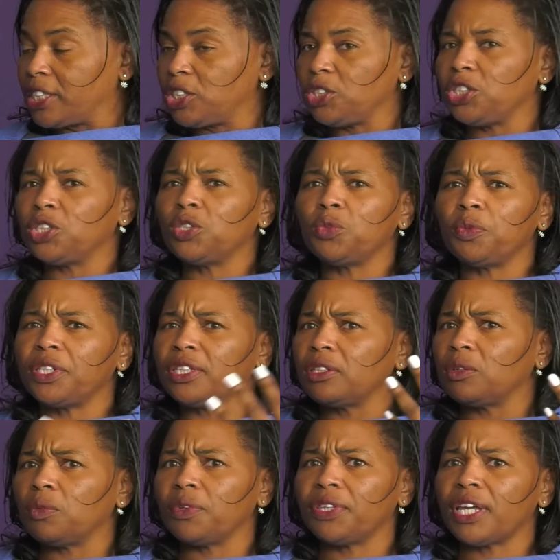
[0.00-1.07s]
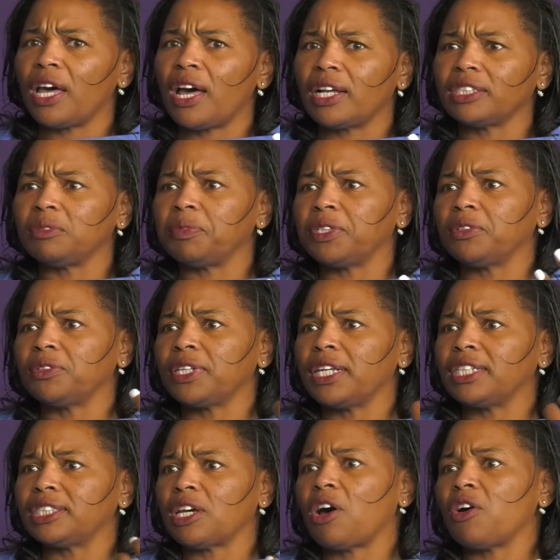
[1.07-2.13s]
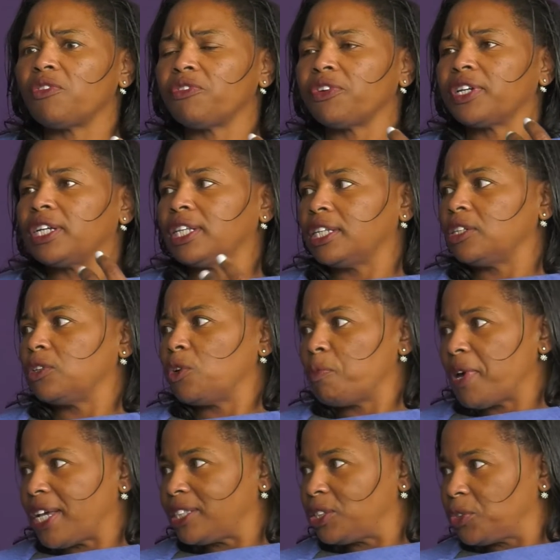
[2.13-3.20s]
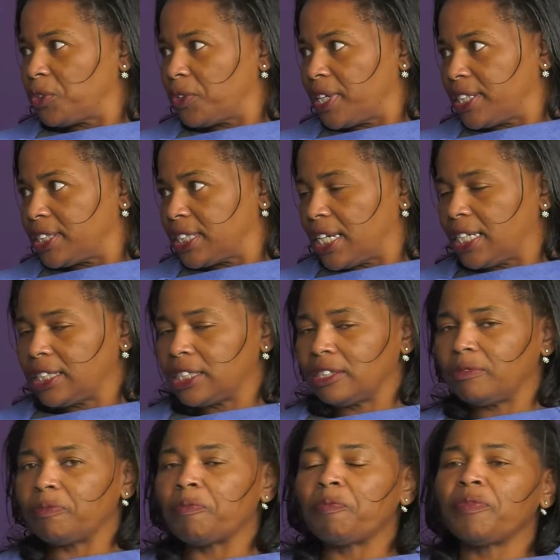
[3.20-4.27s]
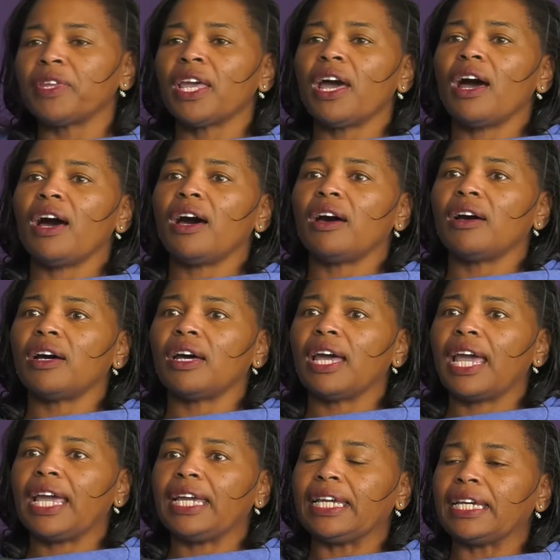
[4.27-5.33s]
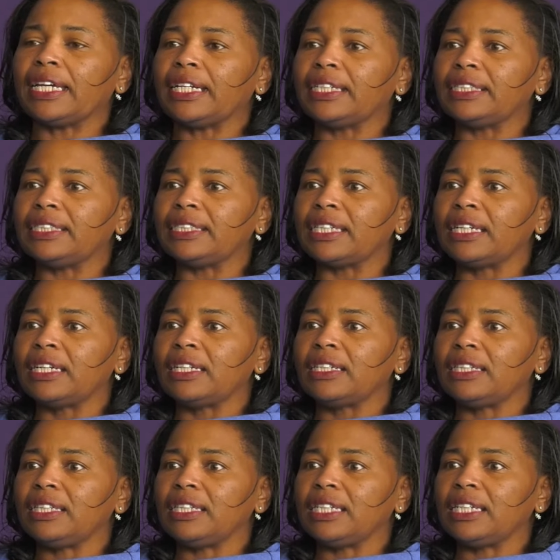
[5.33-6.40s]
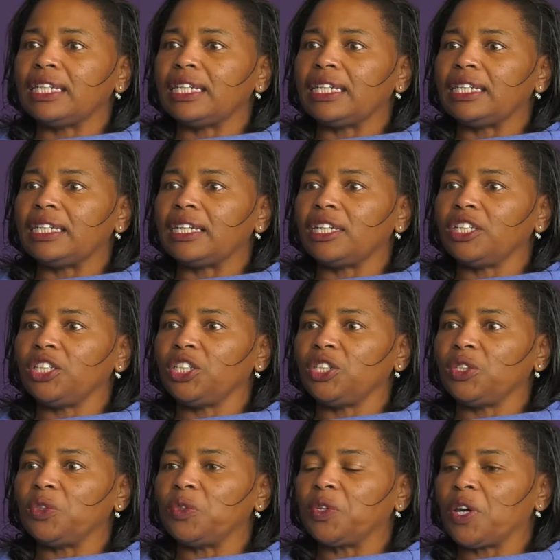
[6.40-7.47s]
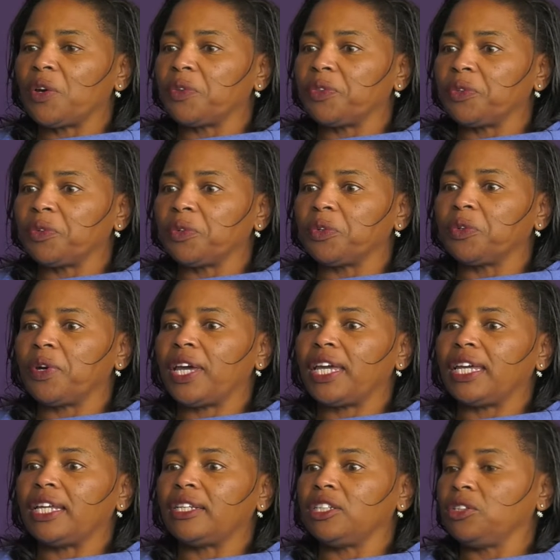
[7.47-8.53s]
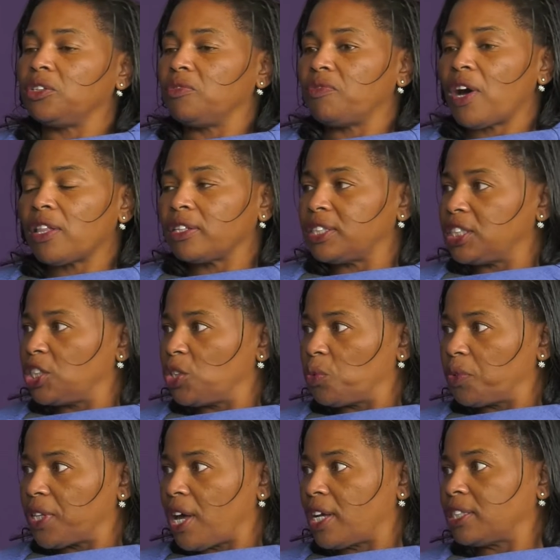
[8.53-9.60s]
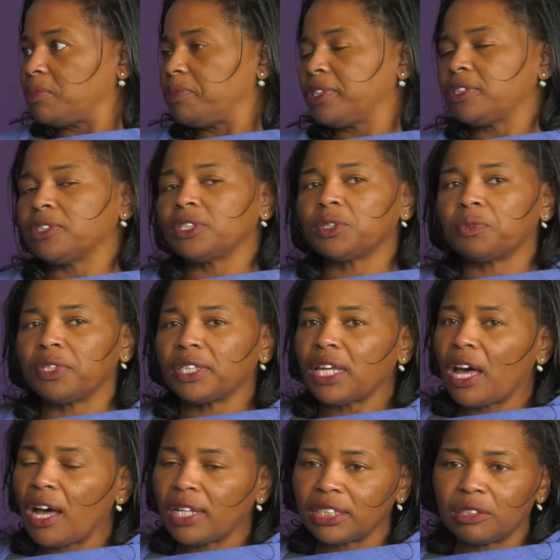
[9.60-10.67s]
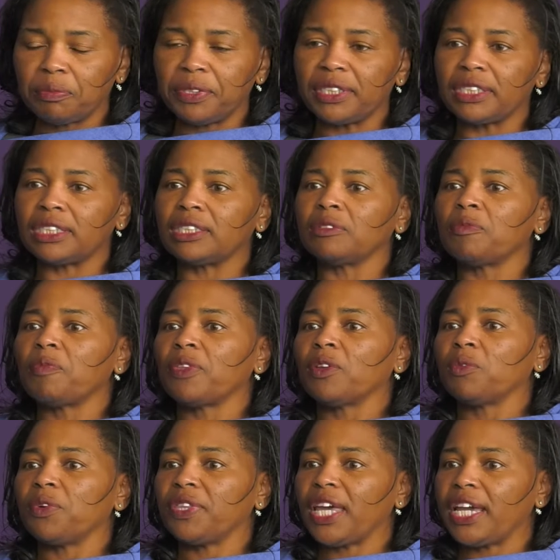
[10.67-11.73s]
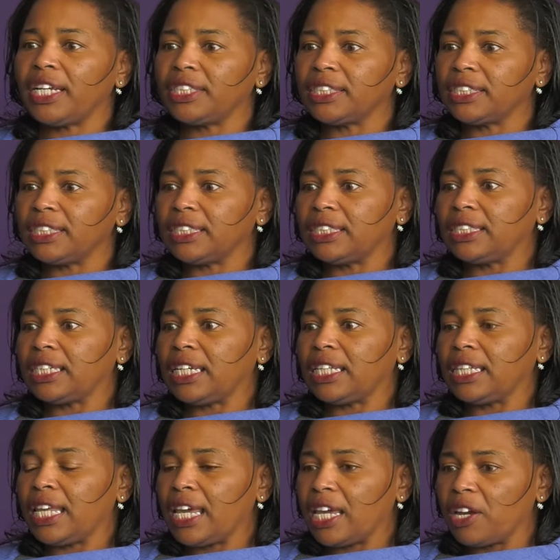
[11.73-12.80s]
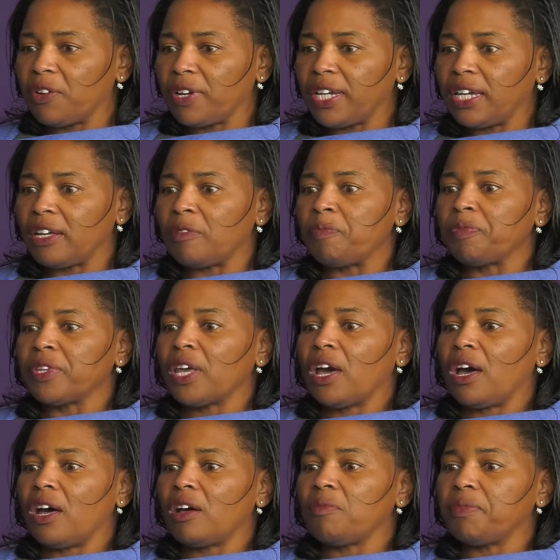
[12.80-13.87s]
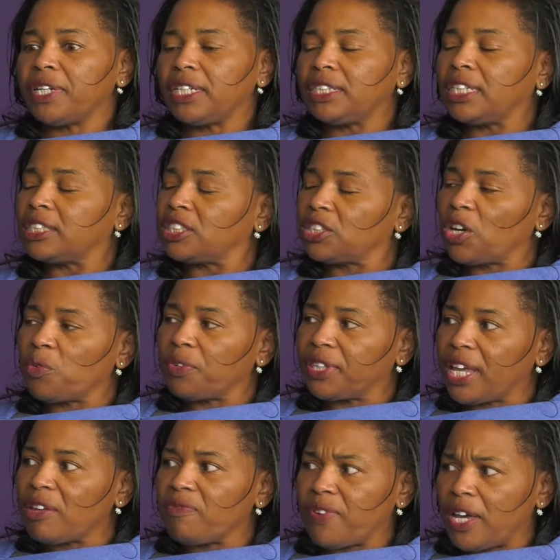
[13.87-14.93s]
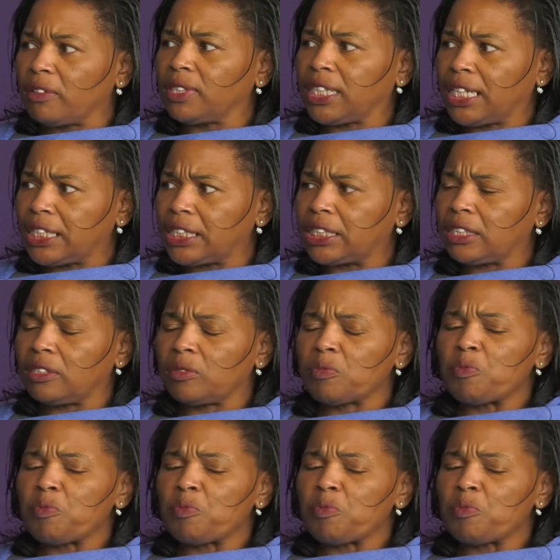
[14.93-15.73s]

you do with a hospital that is offering clinical pastoral education. And then you go through and you can volunteer with hospitals, with hospice, with agencies in the area. But it does start with that foundation